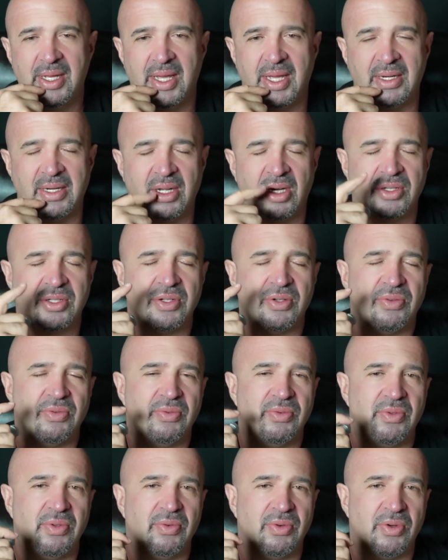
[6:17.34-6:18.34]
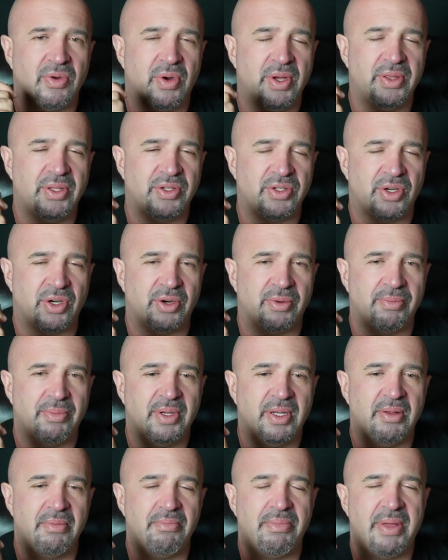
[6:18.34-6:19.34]
And he also coined the term
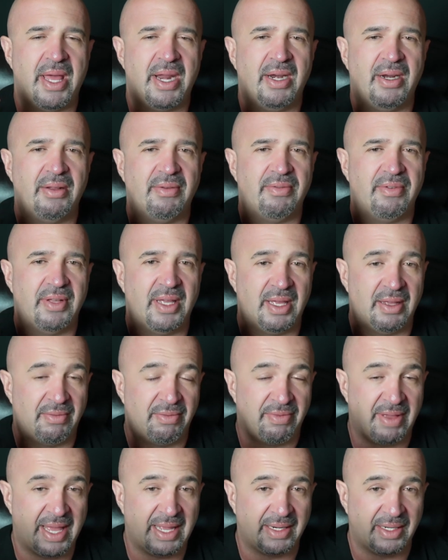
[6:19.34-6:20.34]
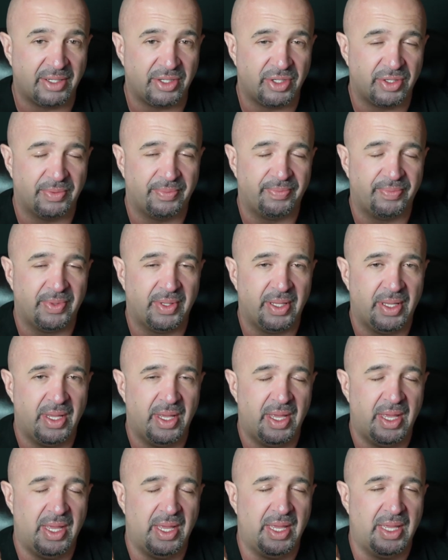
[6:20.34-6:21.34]
competitive advantage.
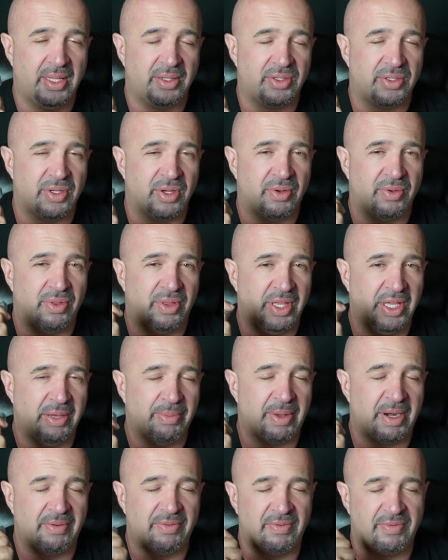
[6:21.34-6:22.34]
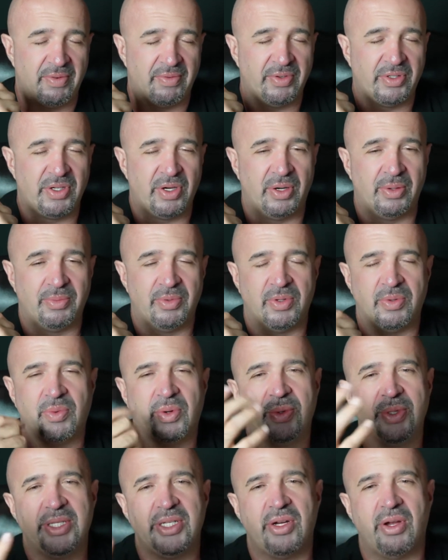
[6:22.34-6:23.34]
And so think about it. If you've ever turned, well,
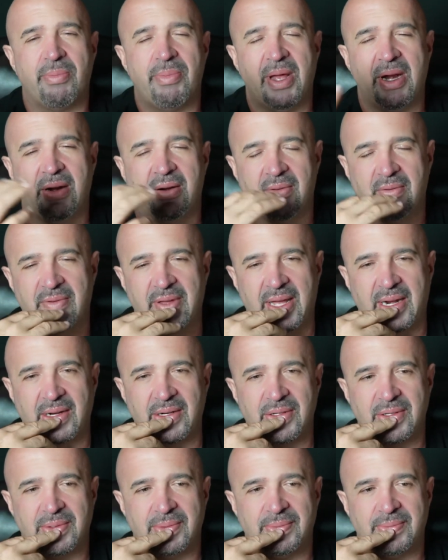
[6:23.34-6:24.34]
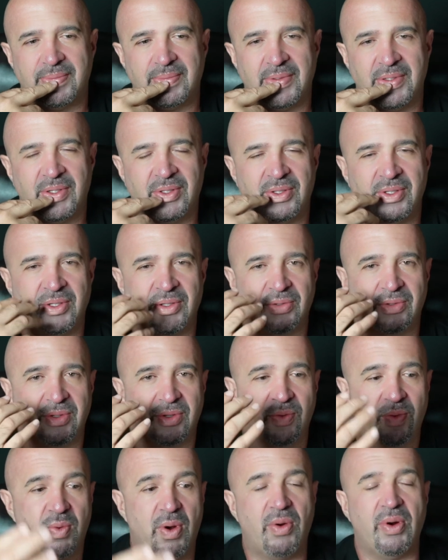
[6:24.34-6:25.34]
what's your competitive advantage? You're, you're
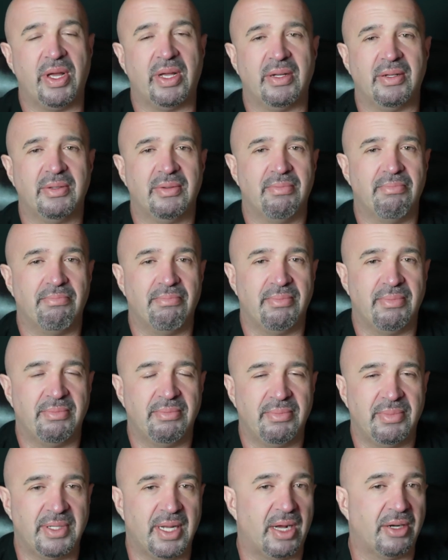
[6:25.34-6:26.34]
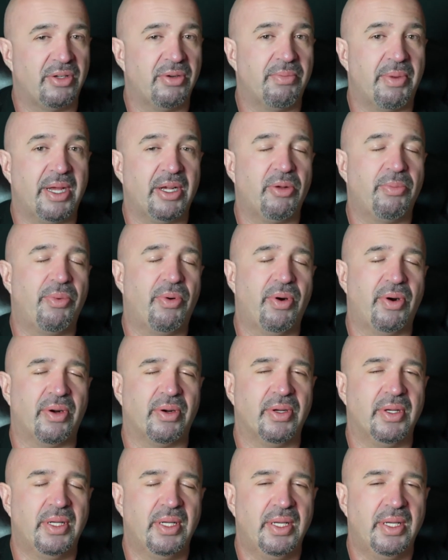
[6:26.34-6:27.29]
quoting Dr. Michael Porter.